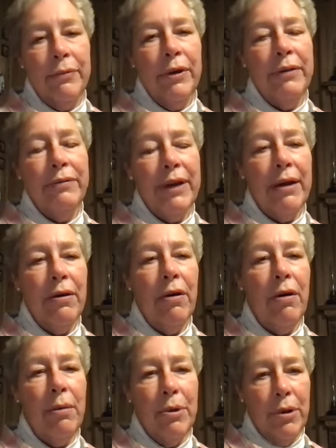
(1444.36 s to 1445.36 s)
We're giving out
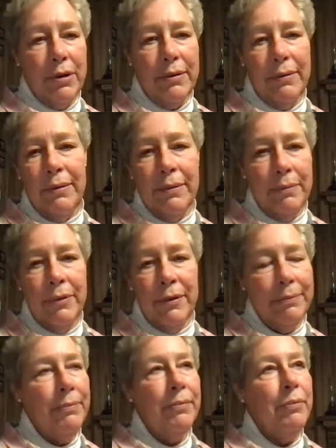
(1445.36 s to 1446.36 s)
all book.
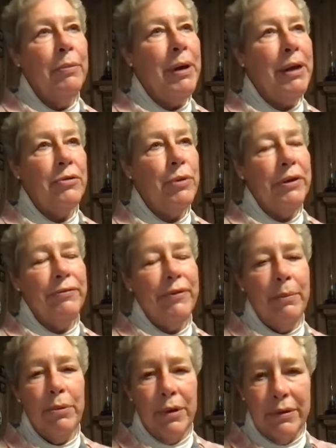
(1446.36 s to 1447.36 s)
We're we bought twenty
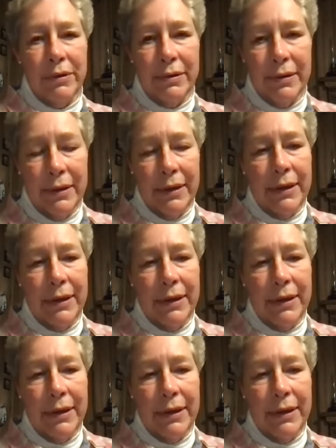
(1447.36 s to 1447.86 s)
five books.